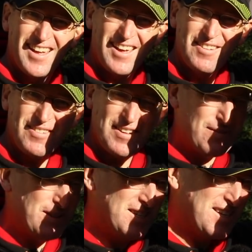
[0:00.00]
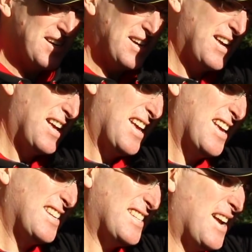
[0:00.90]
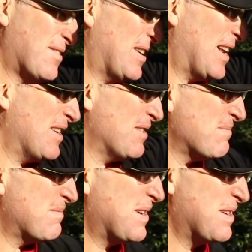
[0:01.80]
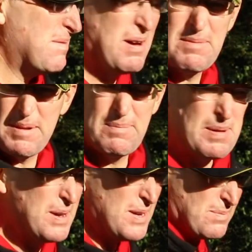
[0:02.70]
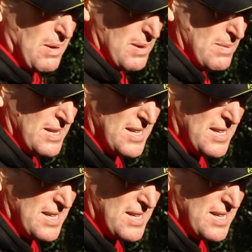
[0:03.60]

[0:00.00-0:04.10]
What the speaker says: Hopefully a fish is going to snaffle that up. Might be a perch, might be a